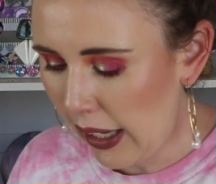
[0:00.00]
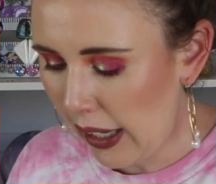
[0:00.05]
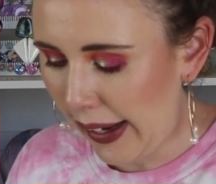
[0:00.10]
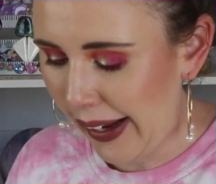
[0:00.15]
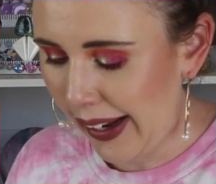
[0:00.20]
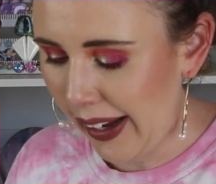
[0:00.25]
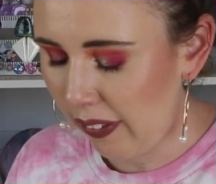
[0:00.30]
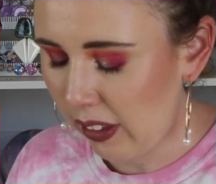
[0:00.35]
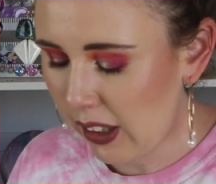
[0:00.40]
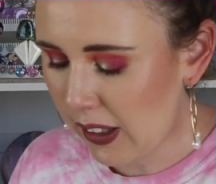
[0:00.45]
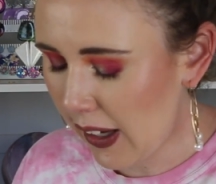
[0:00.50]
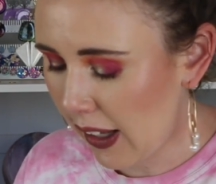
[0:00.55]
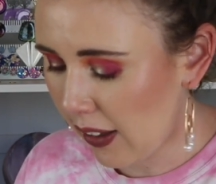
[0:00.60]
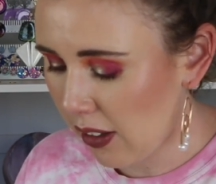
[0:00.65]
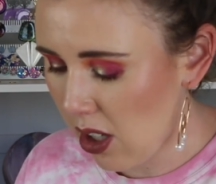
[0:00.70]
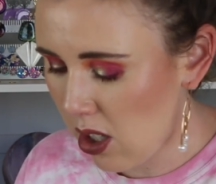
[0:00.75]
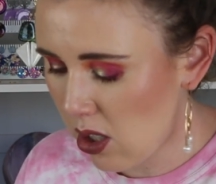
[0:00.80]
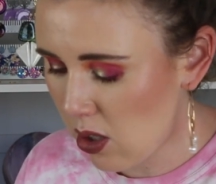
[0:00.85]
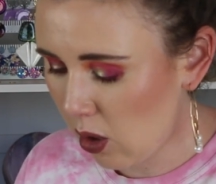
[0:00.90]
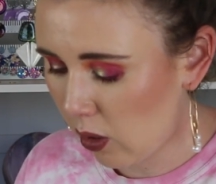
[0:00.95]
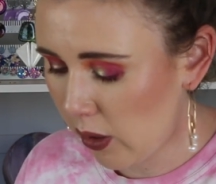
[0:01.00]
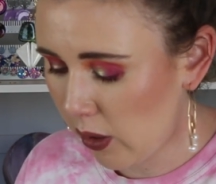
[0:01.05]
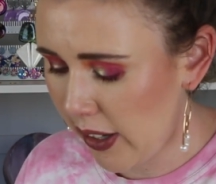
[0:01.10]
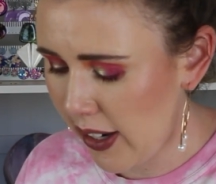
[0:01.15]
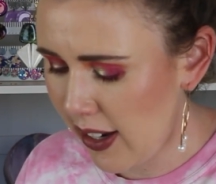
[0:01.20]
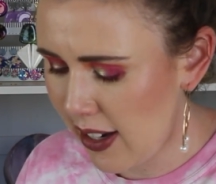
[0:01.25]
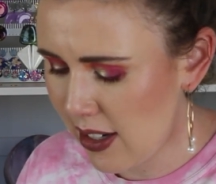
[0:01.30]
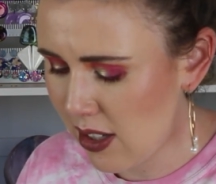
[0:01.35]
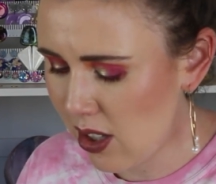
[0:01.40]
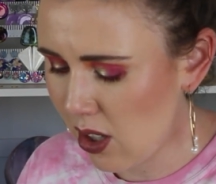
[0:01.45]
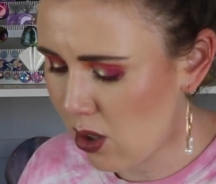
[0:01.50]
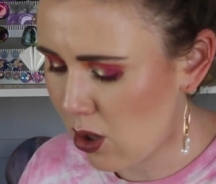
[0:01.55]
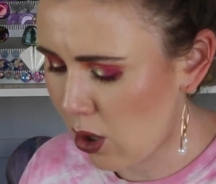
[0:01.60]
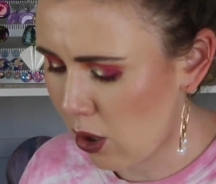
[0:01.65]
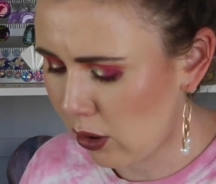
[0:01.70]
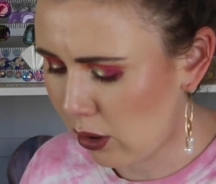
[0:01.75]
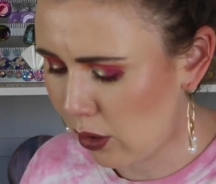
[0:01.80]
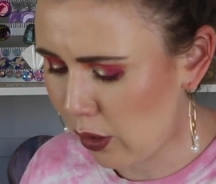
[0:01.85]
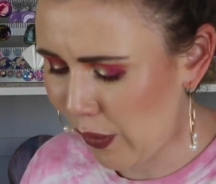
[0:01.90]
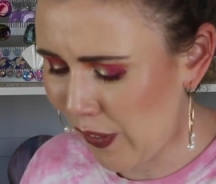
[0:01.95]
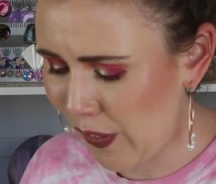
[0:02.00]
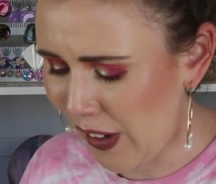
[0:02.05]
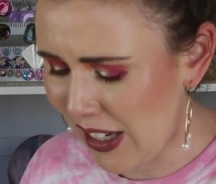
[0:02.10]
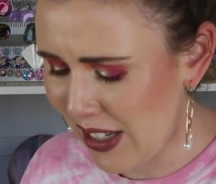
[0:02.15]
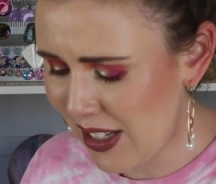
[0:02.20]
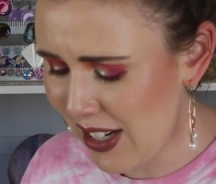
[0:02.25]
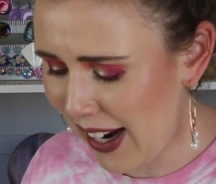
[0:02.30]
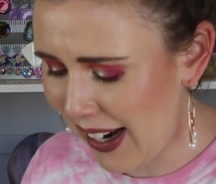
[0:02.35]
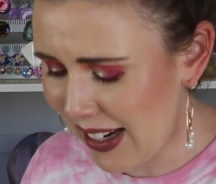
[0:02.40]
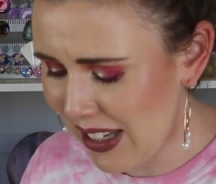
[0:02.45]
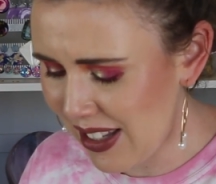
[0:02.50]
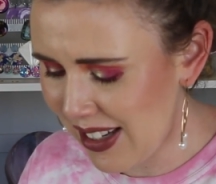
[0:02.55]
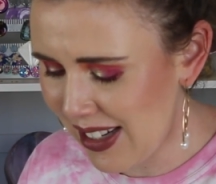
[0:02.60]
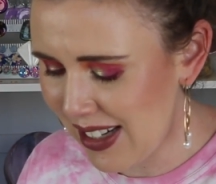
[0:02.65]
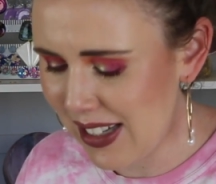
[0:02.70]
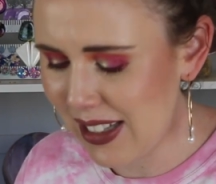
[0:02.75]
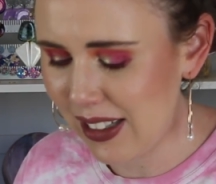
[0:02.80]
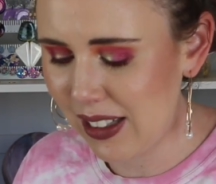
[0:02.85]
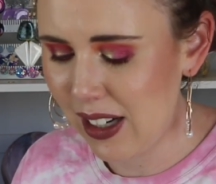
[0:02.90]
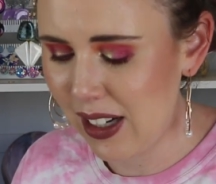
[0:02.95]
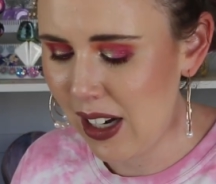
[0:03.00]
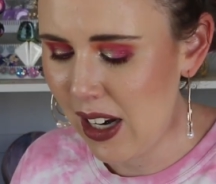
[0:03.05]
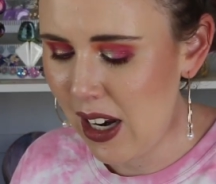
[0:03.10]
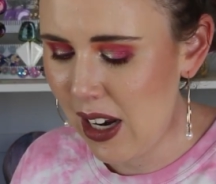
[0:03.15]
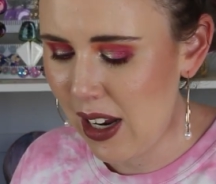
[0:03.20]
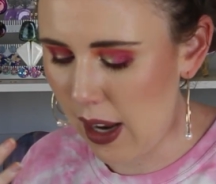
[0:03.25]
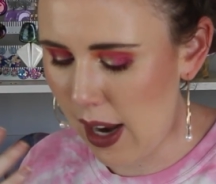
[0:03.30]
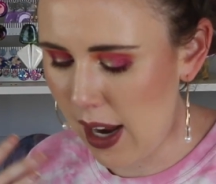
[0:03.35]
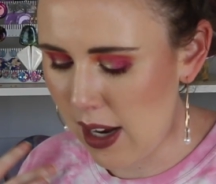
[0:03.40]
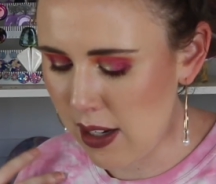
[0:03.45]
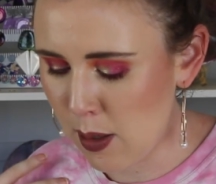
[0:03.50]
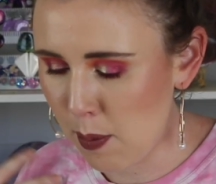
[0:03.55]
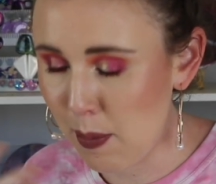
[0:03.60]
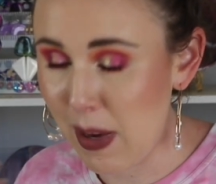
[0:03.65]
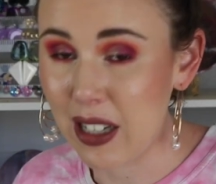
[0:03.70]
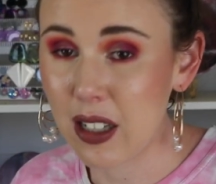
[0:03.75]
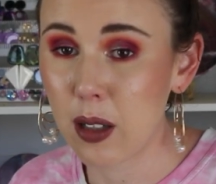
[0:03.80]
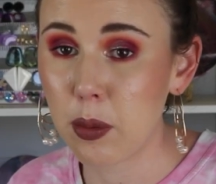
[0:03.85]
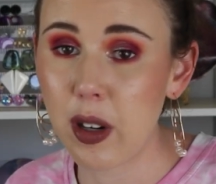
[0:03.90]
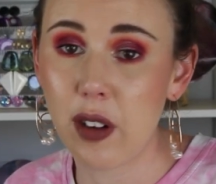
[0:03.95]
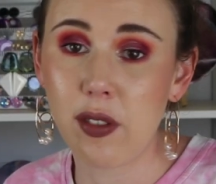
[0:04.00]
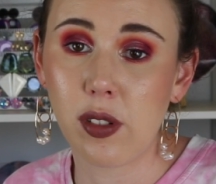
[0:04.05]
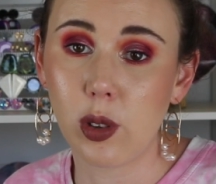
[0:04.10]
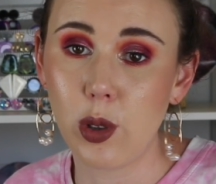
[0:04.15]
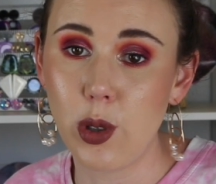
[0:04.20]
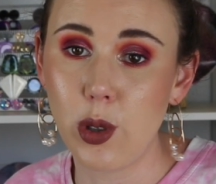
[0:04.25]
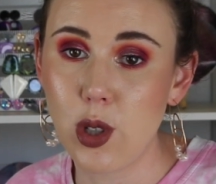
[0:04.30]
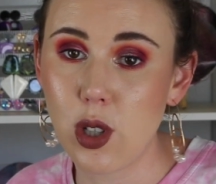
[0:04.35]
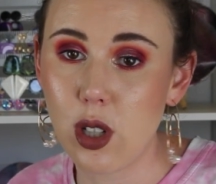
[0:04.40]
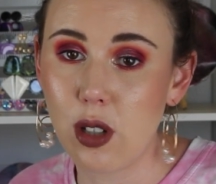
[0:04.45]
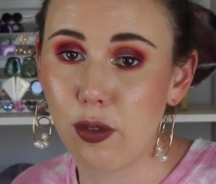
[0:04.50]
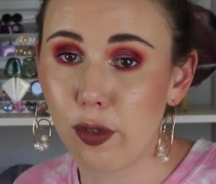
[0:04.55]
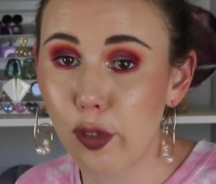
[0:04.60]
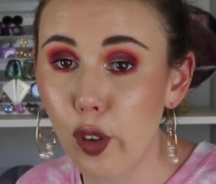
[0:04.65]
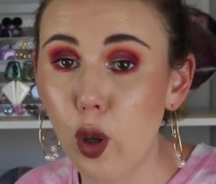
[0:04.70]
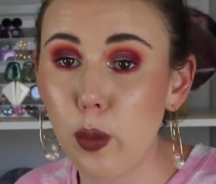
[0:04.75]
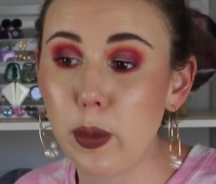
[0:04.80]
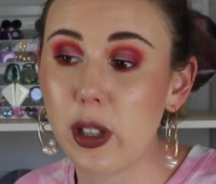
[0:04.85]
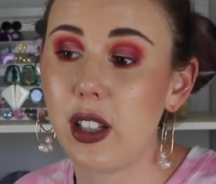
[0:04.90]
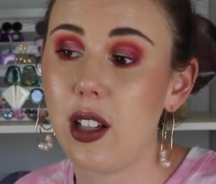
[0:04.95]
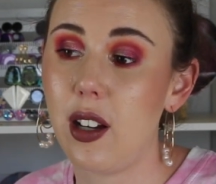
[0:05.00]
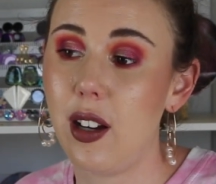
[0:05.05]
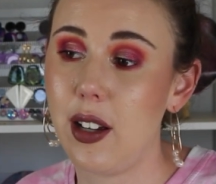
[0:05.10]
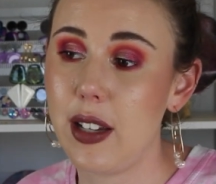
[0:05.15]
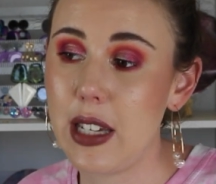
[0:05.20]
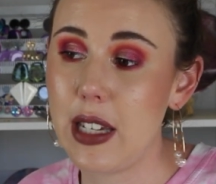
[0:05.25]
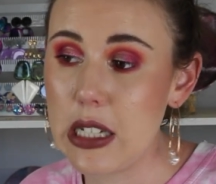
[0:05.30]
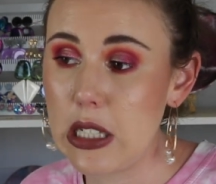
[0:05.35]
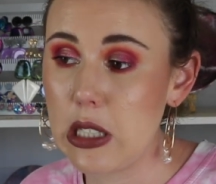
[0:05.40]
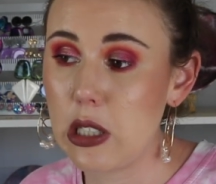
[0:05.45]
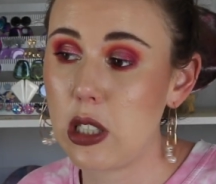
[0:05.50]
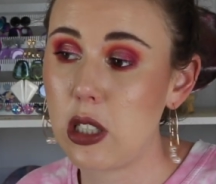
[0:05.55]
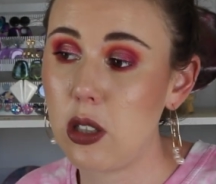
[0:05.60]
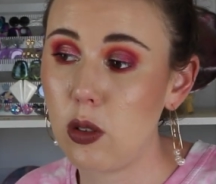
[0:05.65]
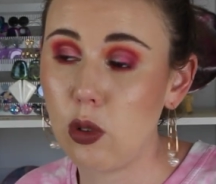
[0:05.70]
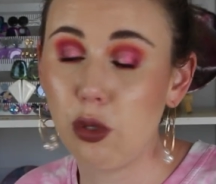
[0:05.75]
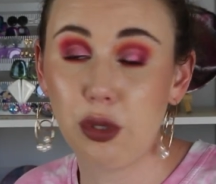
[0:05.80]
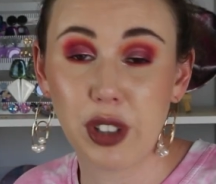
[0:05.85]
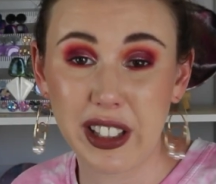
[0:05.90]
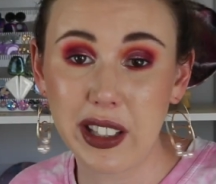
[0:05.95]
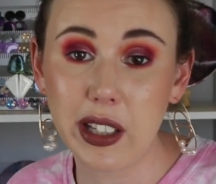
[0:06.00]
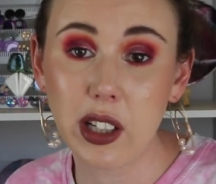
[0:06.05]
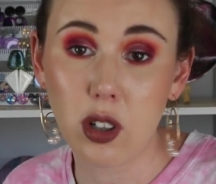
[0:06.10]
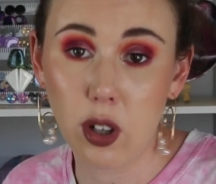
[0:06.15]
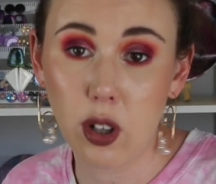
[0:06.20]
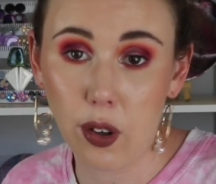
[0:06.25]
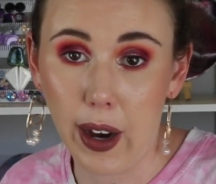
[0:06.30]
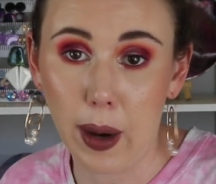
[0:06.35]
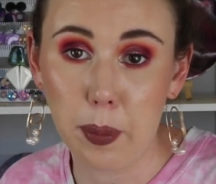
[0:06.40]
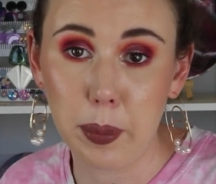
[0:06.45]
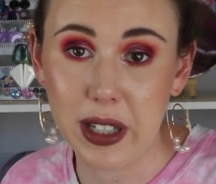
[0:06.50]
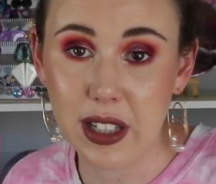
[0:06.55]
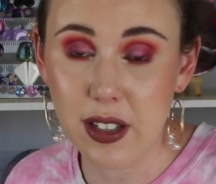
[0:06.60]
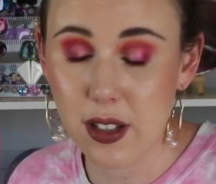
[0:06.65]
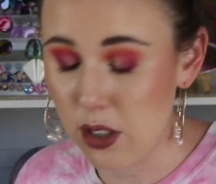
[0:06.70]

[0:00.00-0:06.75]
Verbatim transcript: Uh, the color stories don't look fantastic and Makeup Revolution formula is really crappy.